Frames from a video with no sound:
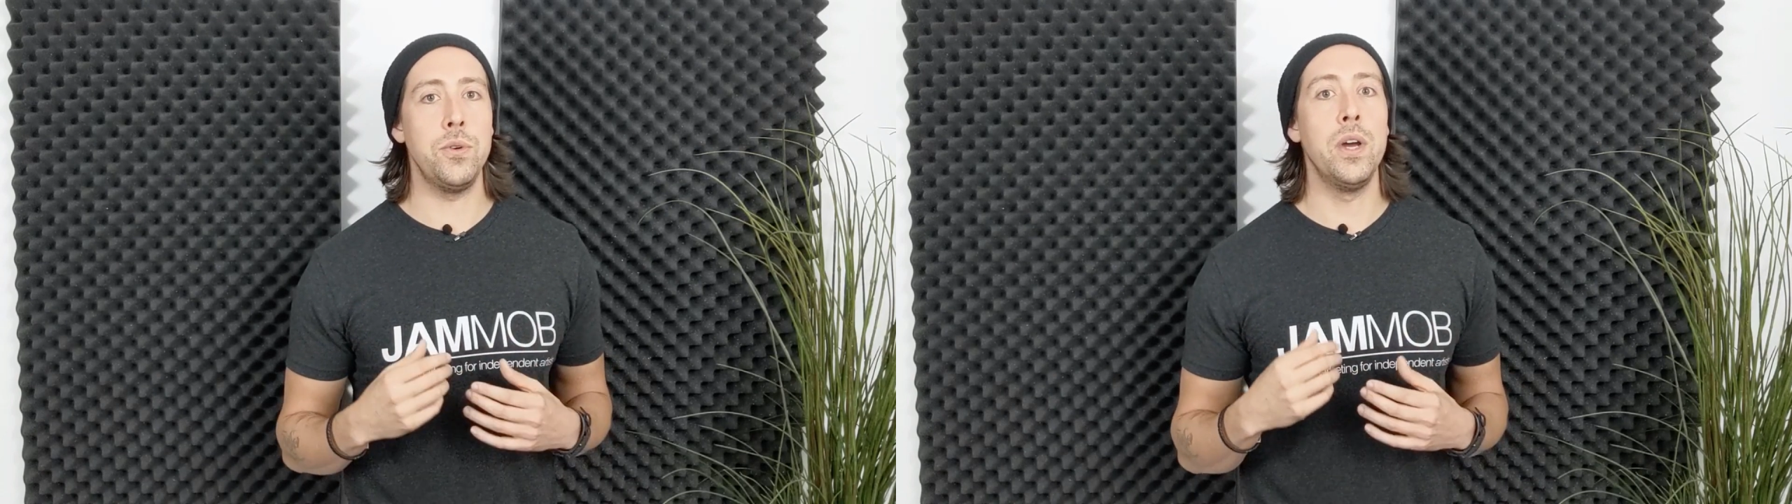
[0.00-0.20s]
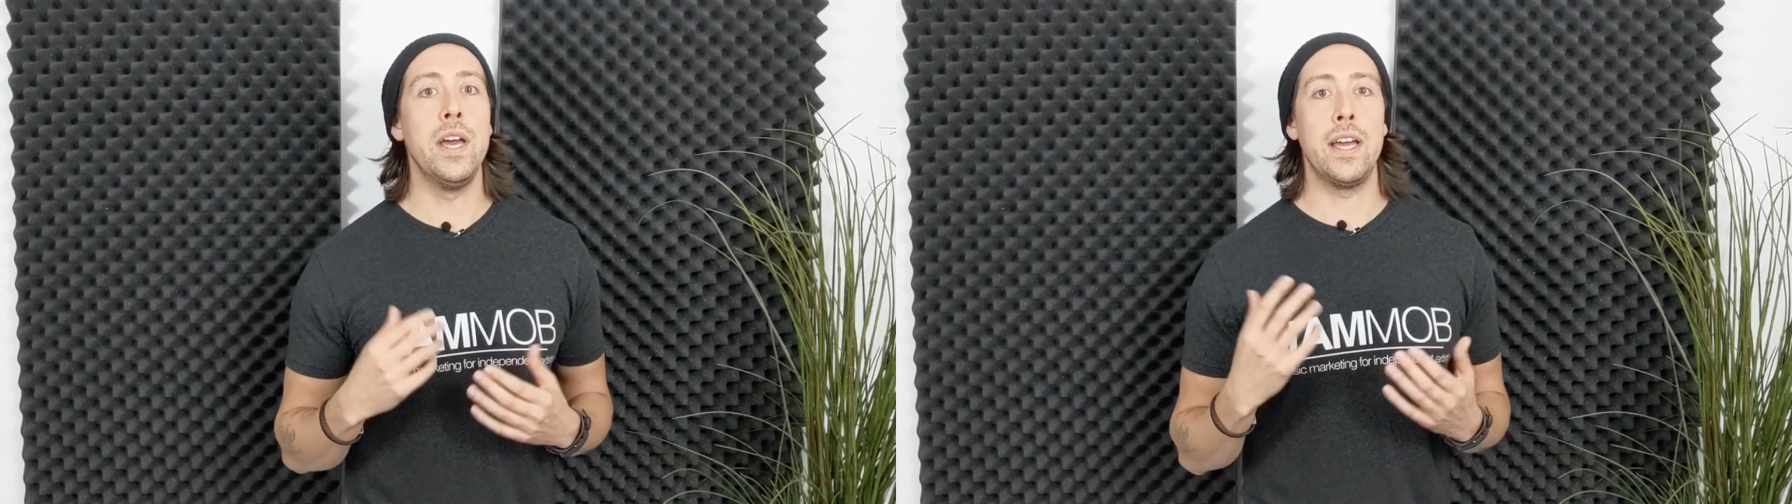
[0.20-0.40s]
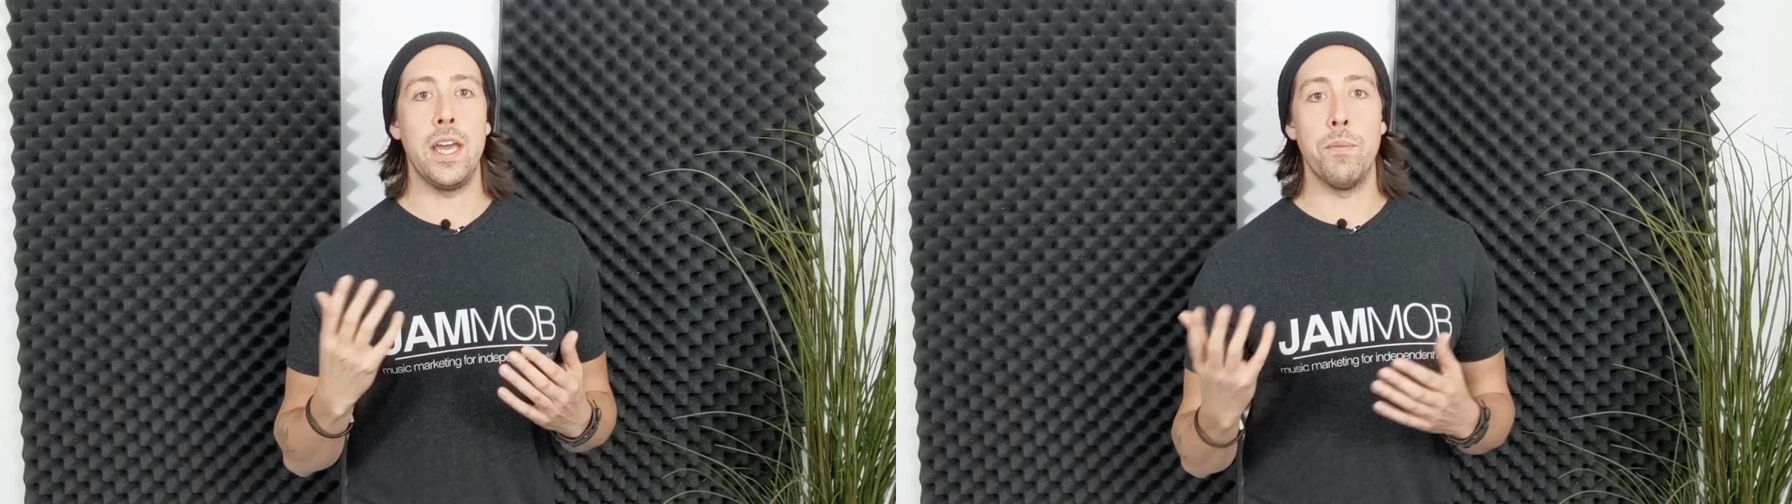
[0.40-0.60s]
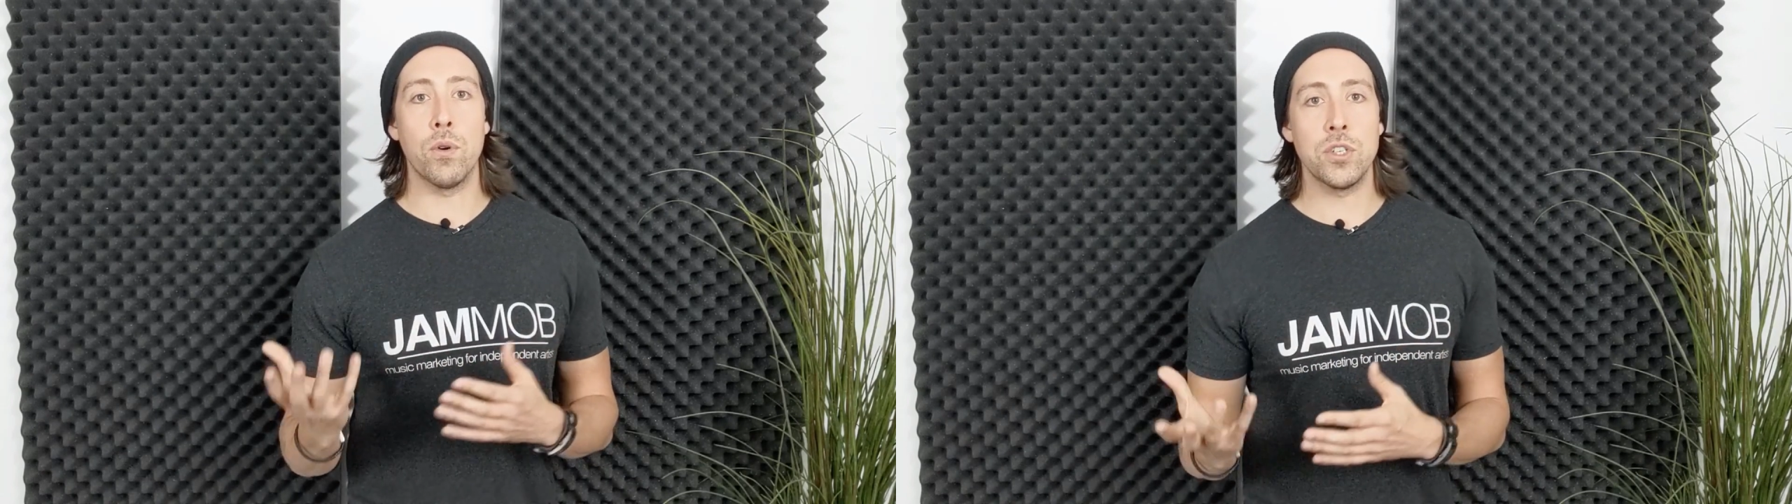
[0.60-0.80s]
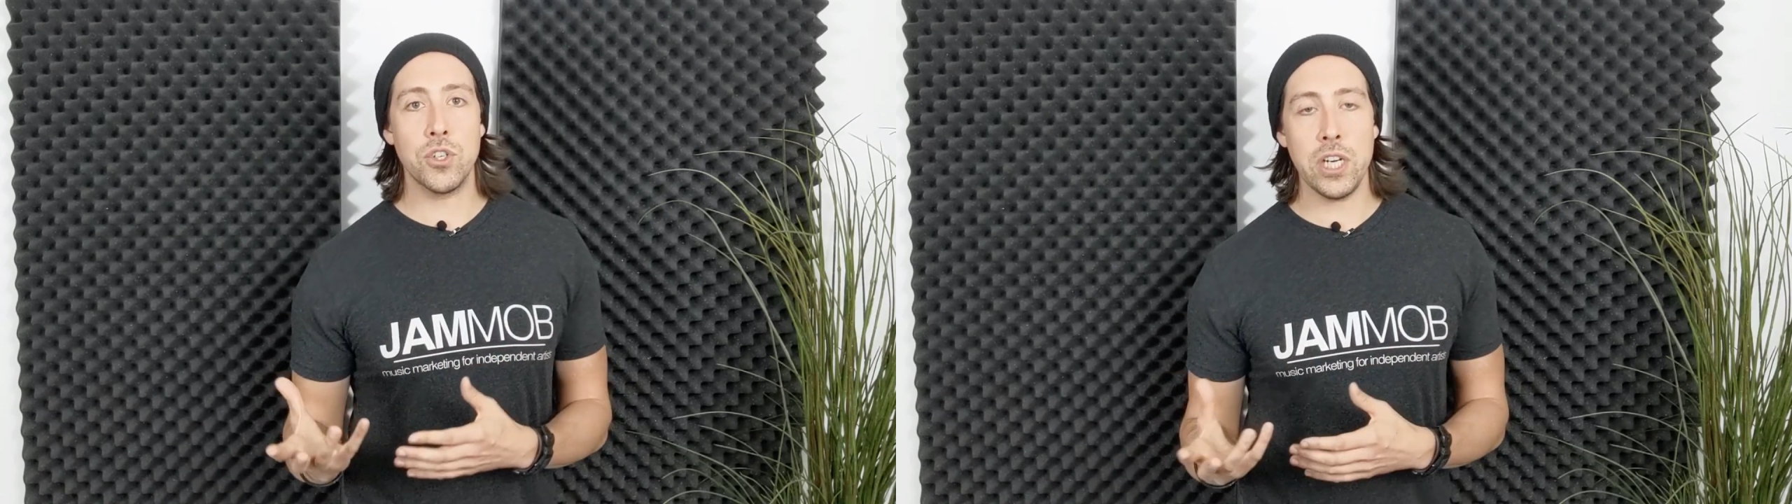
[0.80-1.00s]
to get
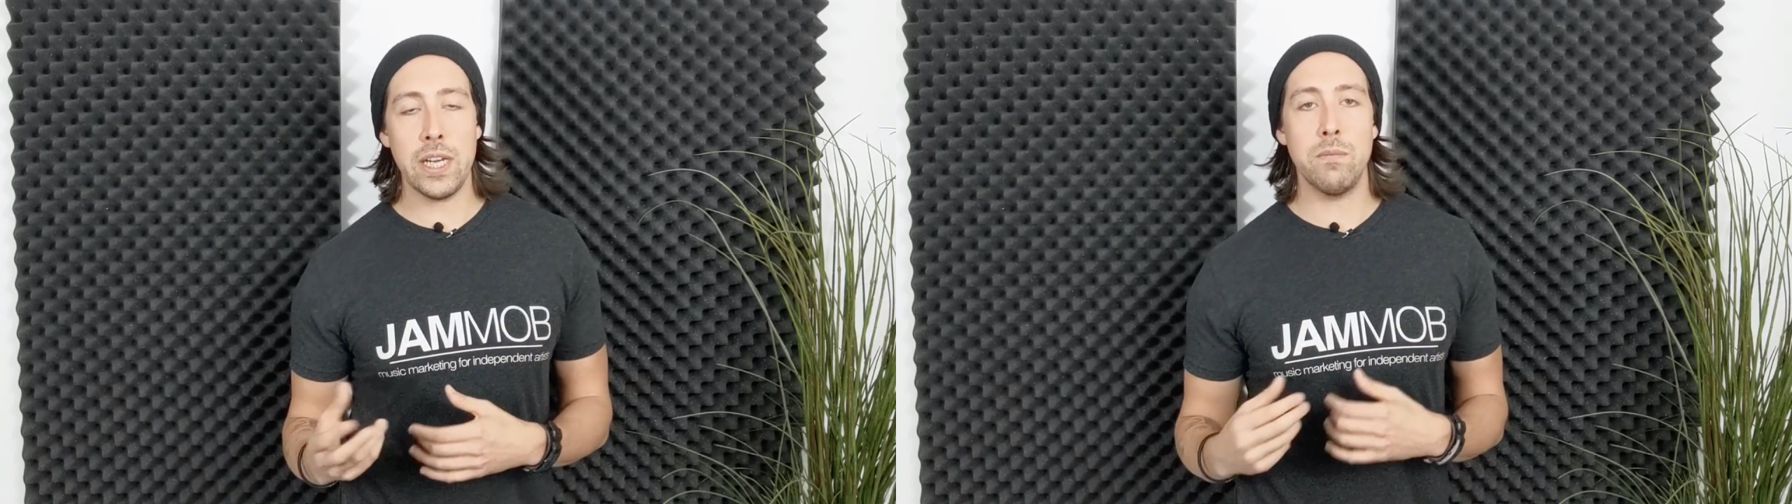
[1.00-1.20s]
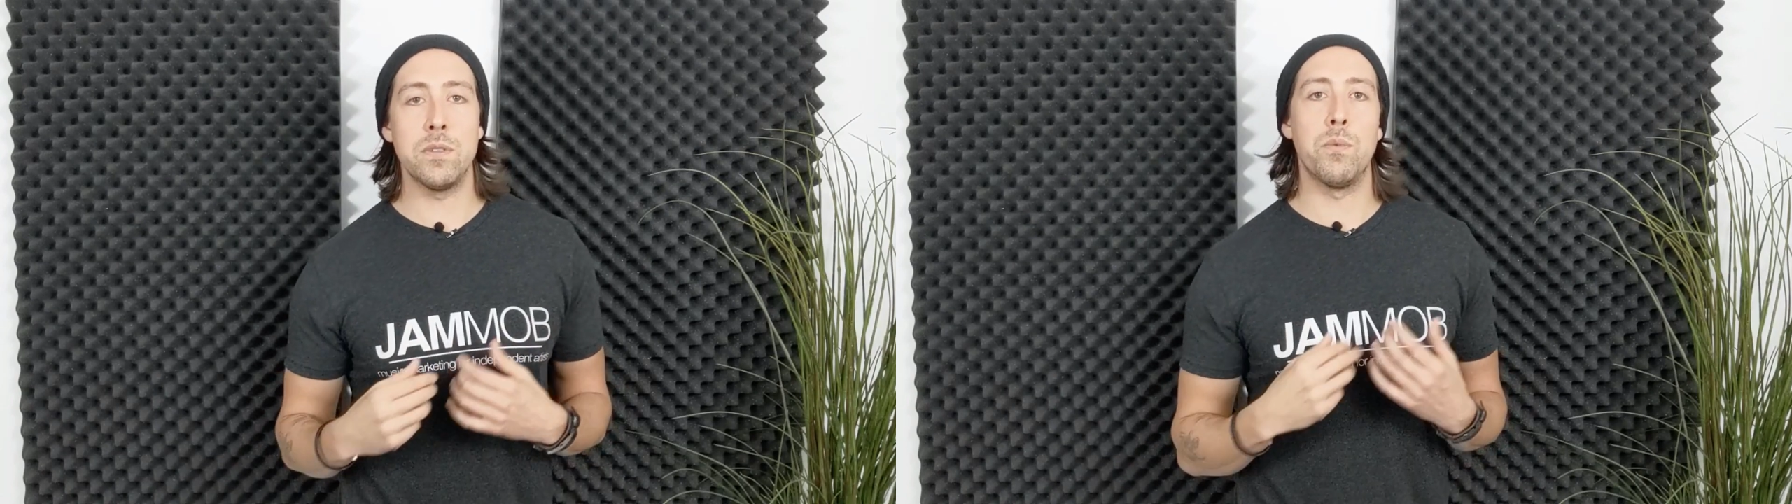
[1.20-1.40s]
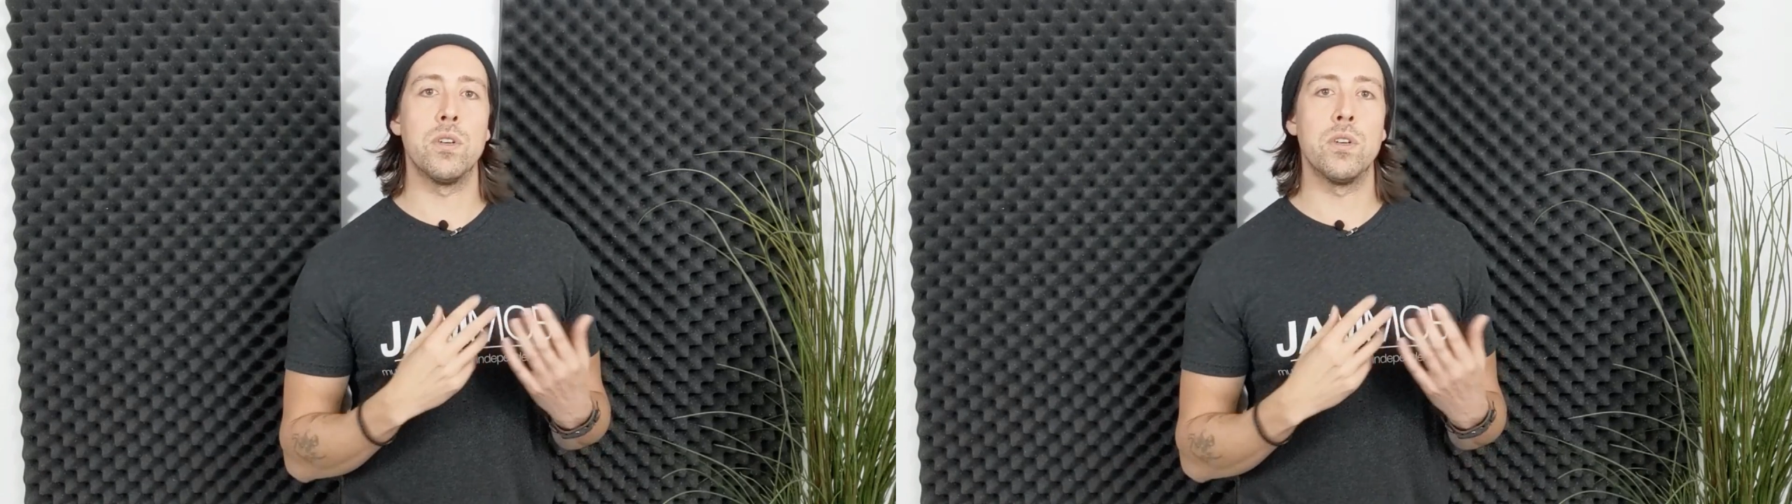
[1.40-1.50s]
more streams,